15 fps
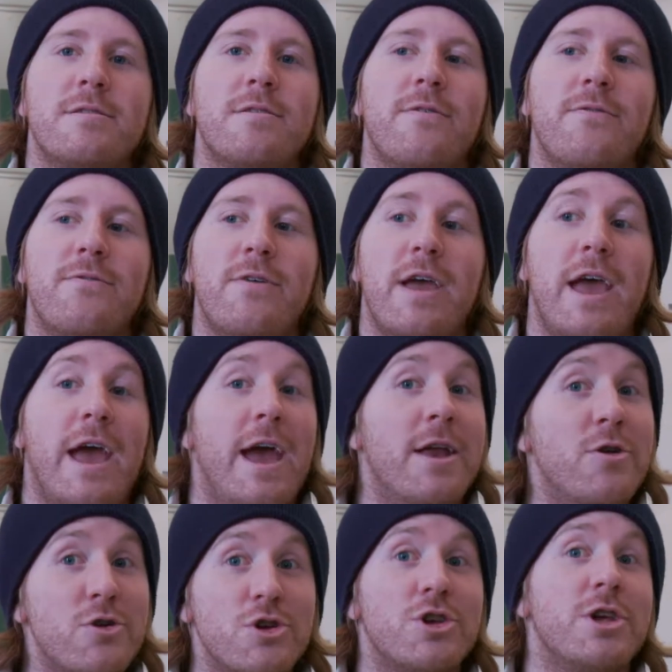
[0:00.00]
of
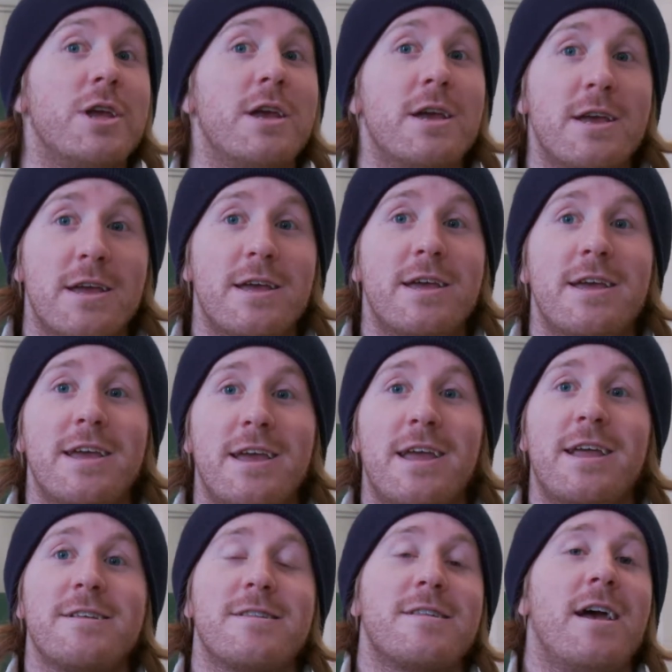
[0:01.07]
energy
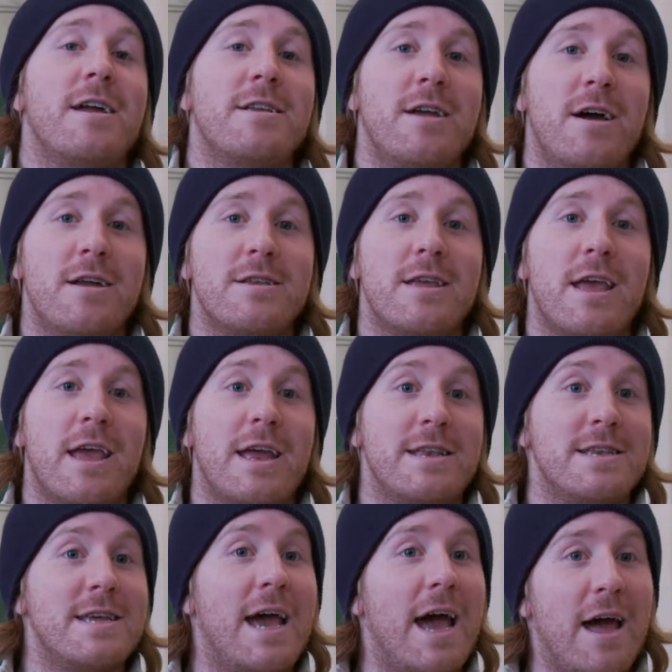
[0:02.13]
inside Dante
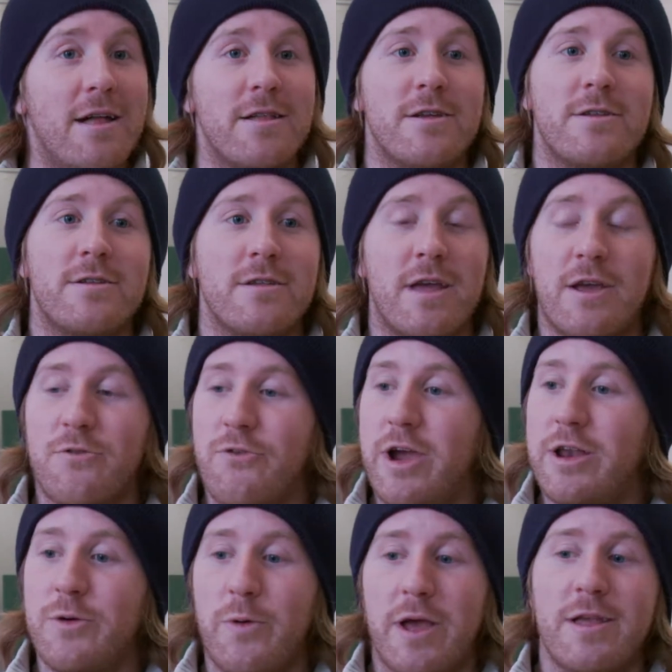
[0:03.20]
and talent, like
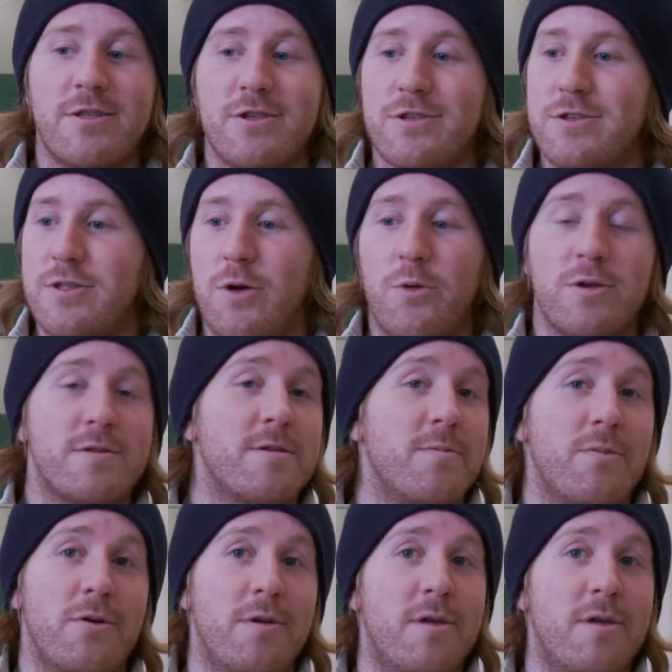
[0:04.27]
right away, it's just noticeable.